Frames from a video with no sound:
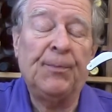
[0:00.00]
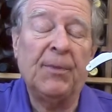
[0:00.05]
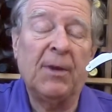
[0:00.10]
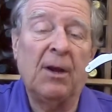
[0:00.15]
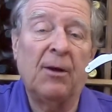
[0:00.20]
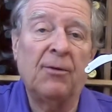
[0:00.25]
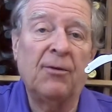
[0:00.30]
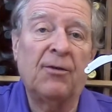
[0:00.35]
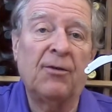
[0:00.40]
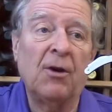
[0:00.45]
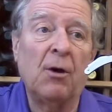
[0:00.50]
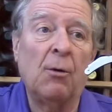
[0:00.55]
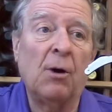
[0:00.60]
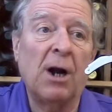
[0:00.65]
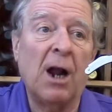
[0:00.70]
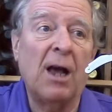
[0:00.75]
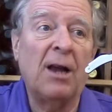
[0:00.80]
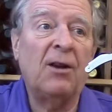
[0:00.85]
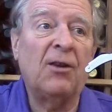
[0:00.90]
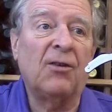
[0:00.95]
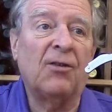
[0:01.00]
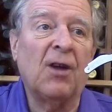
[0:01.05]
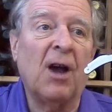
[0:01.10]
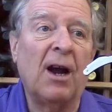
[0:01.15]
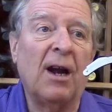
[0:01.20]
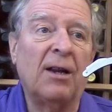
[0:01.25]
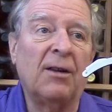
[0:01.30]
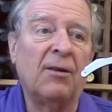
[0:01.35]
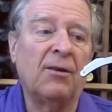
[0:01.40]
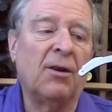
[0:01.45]
And so what I
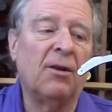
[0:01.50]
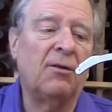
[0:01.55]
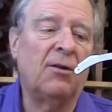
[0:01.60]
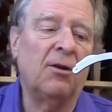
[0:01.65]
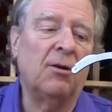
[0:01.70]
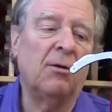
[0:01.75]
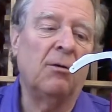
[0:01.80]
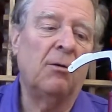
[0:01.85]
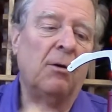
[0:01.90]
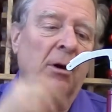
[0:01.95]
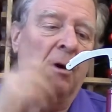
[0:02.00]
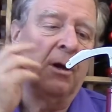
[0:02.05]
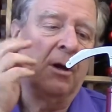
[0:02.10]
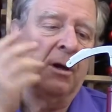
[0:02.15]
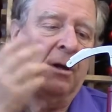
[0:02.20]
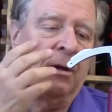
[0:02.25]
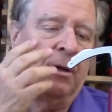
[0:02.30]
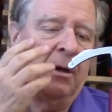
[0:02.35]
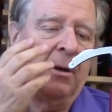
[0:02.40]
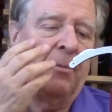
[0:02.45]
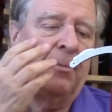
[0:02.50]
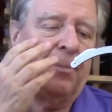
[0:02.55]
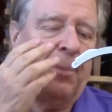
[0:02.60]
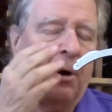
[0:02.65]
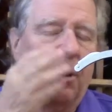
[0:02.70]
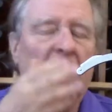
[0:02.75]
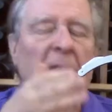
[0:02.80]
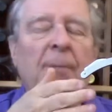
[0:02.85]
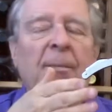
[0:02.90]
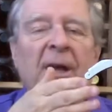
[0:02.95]
decided to do,
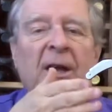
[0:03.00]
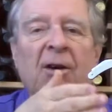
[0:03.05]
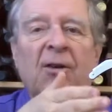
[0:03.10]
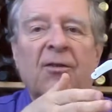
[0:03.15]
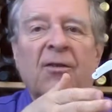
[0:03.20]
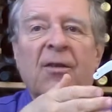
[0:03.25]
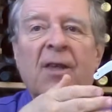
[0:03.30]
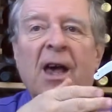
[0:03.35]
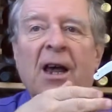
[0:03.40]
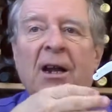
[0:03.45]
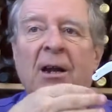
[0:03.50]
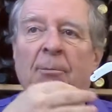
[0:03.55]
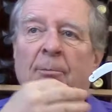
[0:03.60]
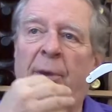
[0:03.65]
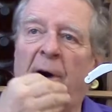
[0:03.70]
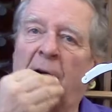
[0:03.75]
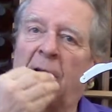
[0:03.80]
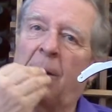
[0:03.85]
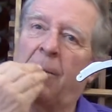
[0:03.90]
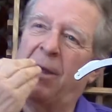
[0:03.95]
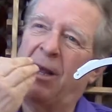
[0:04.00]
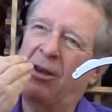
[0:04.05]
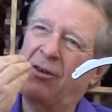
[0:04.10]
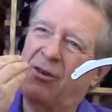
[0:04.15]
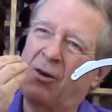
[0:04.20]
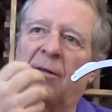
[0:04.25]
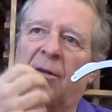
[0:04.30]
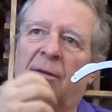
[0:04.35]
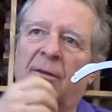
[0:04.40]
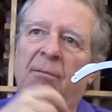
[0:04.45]
partly because of that and partly
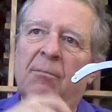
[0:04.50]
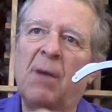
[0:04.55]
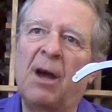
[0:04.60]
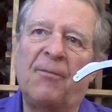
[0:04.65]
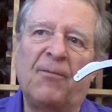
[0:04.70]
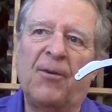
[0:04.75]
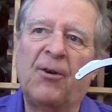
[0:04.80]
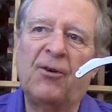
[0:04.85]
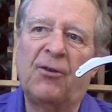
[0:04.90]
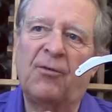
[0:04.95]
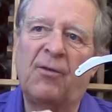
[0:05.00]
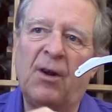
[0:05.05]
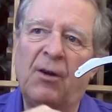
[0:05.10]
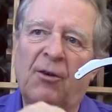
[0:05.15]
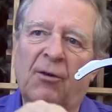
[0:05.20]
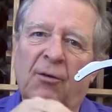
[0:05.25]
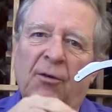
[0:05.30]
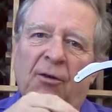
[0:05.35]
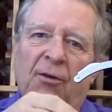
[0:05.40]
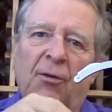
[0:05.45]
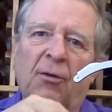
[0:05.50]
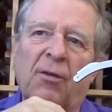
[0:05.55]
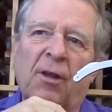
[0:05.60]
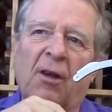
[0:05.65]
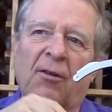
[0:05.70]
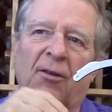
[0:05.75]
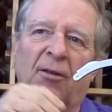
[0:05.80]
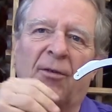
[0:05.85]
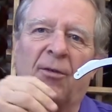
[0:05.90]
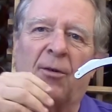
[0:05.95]
because of my first finish was
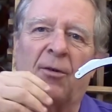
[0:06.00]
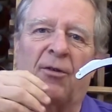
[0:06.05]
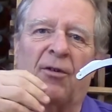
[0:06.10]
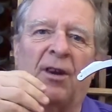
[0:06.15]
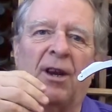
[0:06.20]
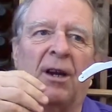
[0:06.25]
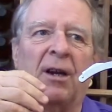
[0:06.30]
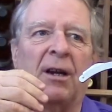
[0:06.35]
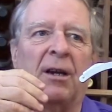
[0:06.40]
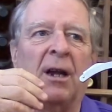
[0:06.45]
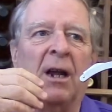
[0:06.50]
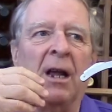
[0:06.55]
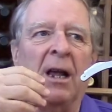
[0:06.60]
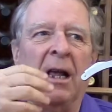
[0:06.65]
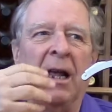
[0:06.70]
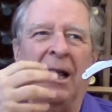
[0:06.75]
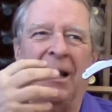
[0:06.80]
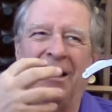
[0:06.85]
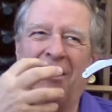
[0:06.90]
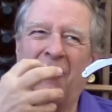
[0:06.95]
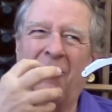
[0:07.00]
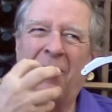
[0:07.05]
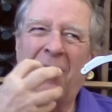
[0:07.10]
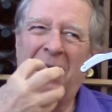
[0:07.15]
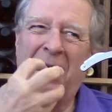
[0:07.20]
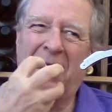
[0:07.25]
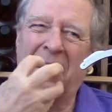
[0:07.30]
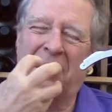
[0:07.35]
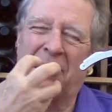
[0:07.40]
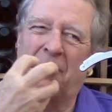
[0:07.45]
2013, and I
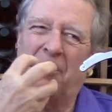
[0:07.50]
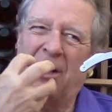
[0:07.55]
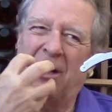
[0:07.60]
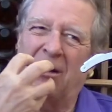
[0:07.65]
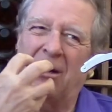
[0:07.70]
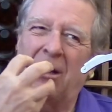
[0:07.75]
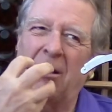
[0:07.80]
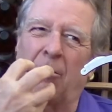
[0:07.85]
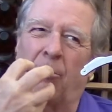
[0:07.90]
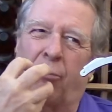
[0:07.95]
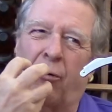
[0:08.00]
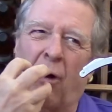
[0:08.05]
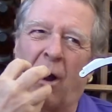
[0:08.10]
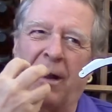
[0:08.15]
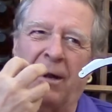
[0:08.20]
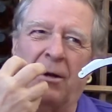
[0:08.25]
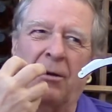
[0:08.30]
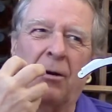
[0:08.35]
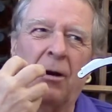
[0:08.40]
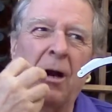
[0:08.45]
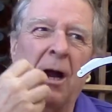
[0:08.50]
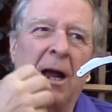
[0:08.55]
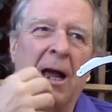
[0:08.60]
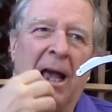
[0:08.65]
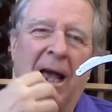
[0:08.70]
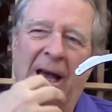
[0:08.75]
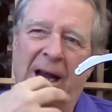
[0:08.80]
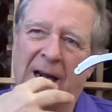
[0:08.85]
wanted it to be a little brighter and